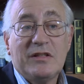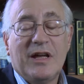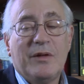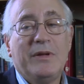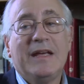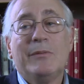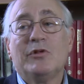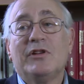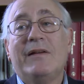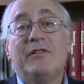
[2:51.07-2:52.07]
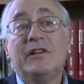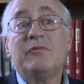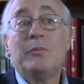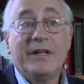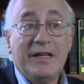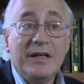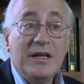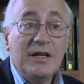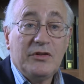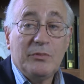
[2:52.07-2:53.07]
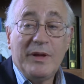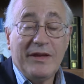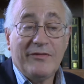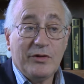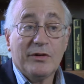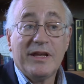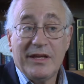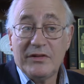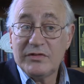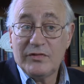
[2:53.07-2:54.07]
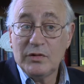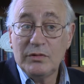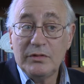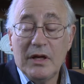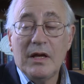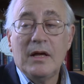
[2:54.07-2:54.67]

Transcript: not being able to have enough money to pay for your kids' food?